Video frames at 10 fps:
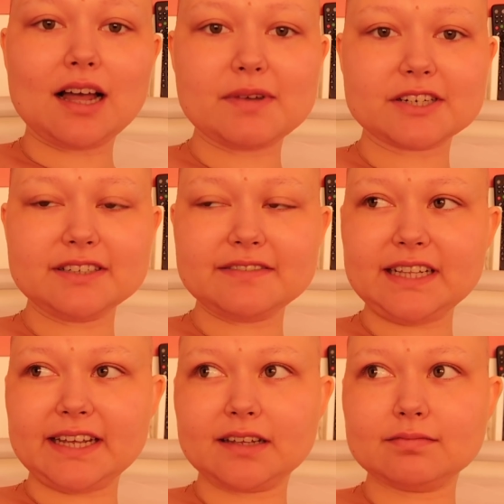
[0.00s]
I'm actually
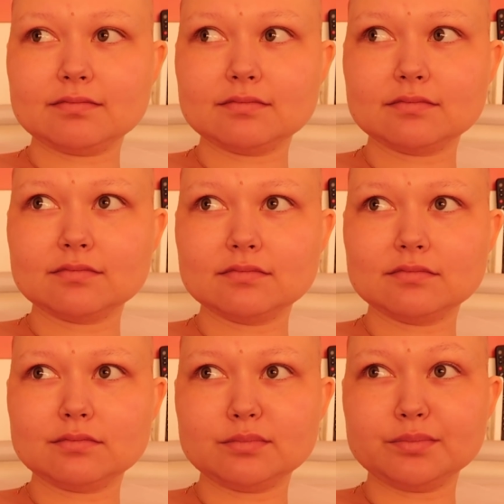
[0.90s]
feeling
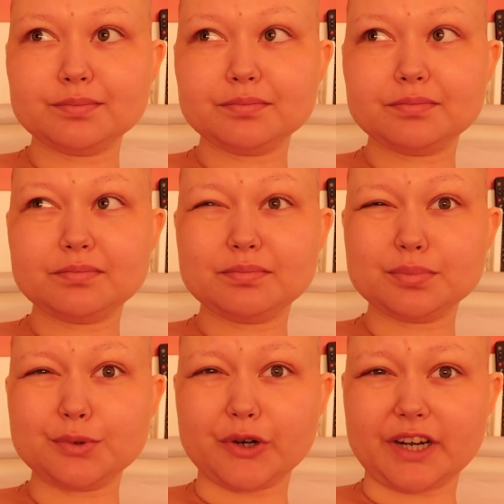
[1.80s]

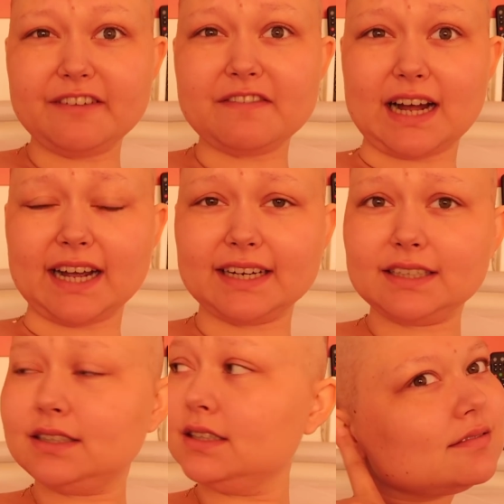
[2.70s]
pretty fine.
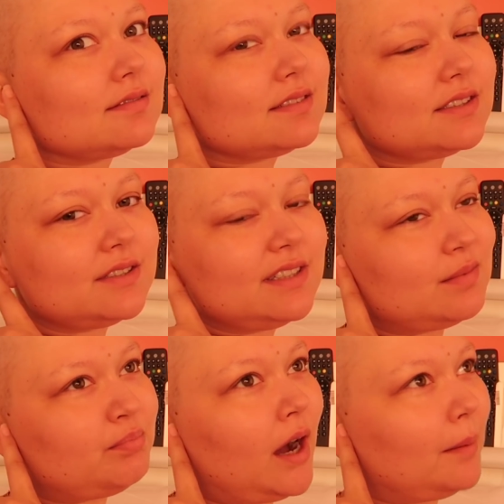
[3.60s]
I just need
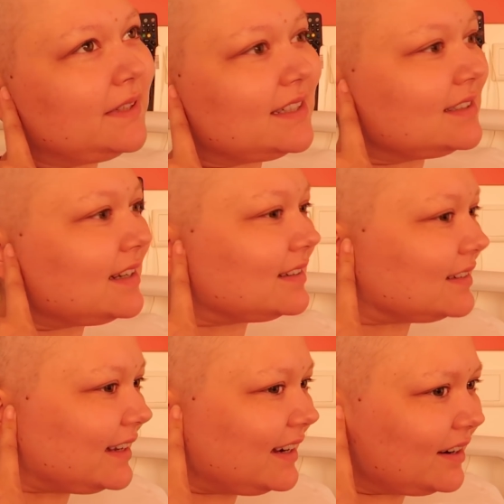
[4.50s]
to pop this
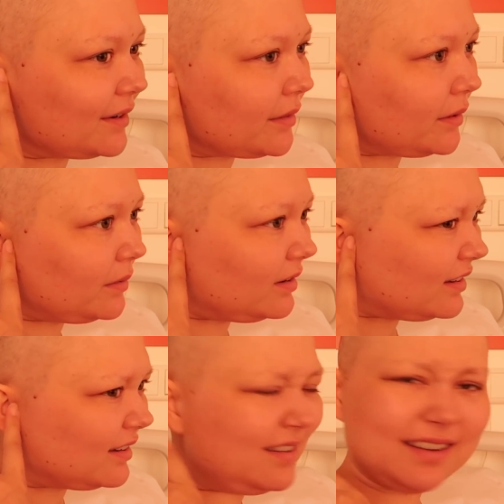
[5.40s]
ear though,
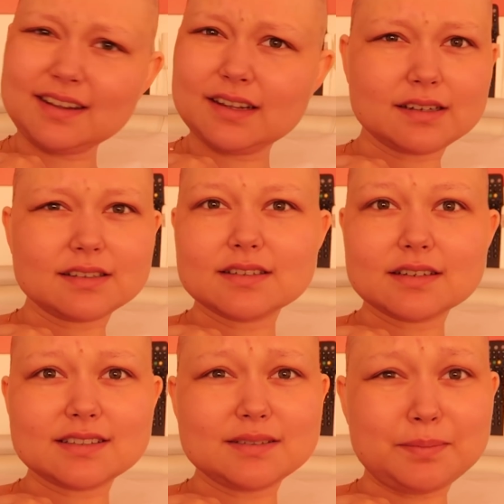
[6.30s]

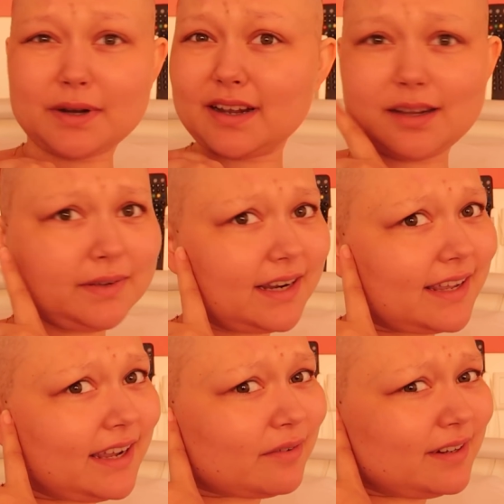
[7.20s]
because it's bugging me. I
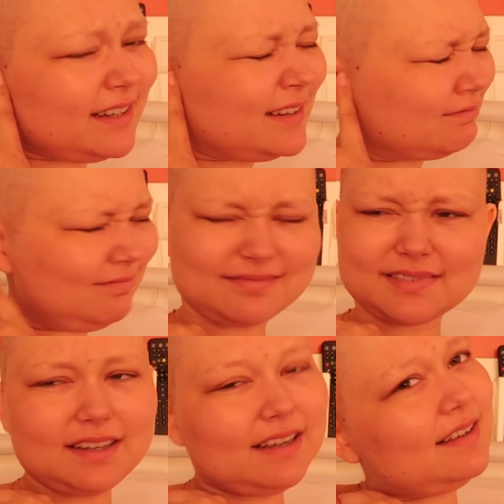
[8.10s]
can't really
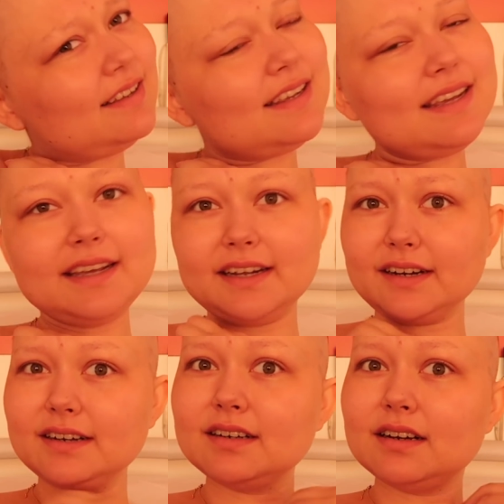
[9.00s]

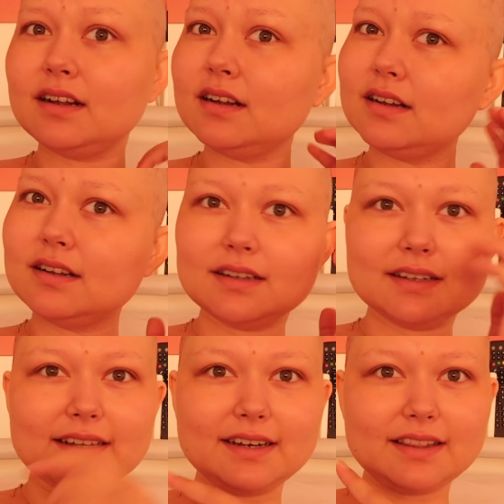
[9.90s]
hear
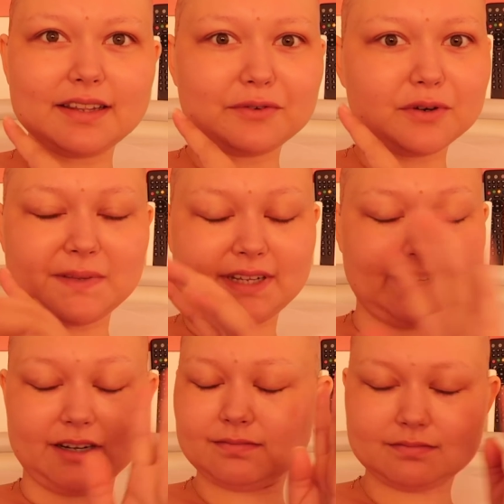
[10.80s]
anything from that
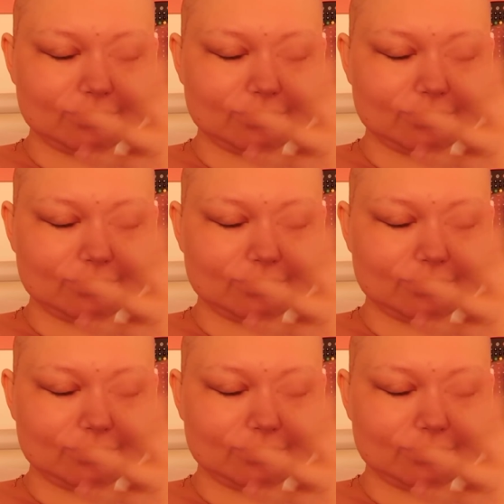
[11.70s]
ear.